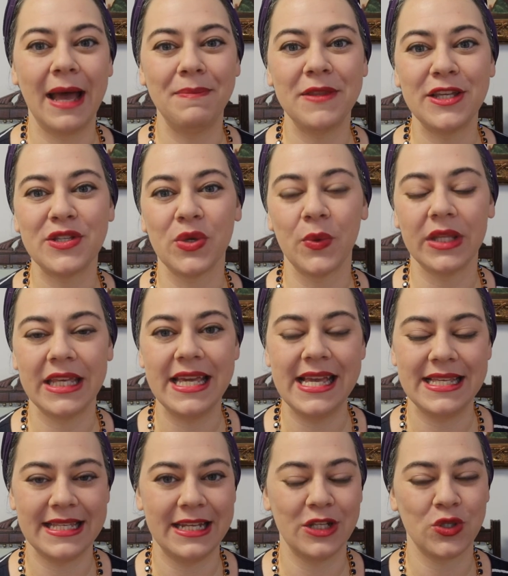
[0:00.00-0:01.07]
These are really
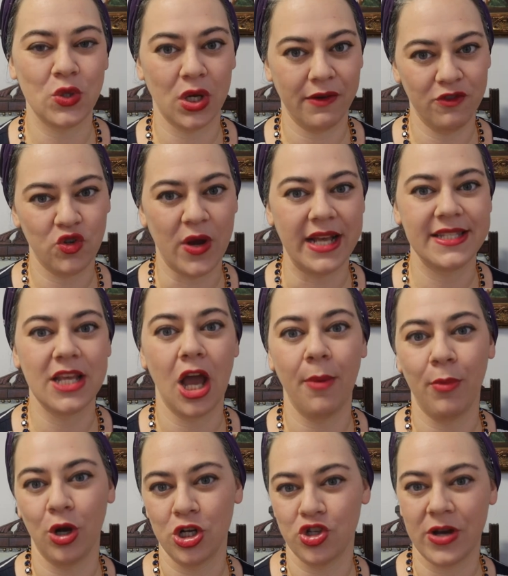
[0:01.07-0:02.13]
easy to sort of dress
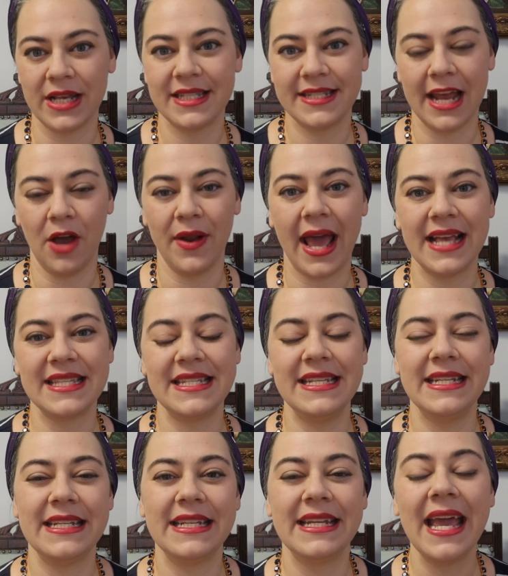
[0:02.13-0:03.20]
up or dress down as
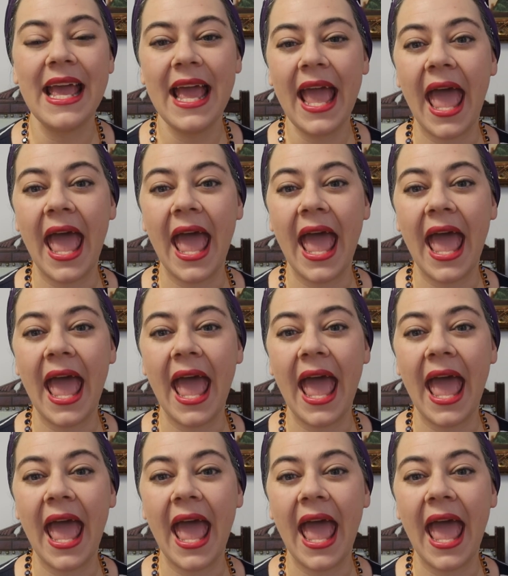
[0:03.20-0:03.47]
needed.